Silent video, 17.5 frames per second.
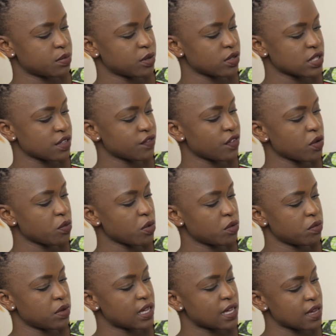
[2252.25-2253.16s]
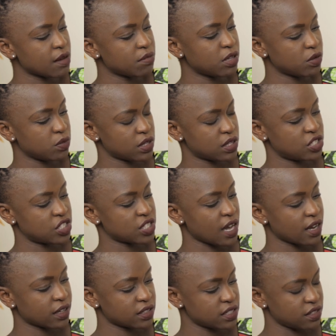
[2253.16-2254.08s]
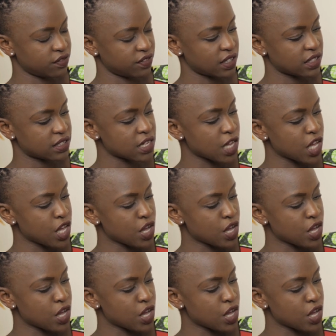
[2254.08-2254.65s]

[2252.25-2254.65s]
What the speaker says: because even when we came in with G-Activate,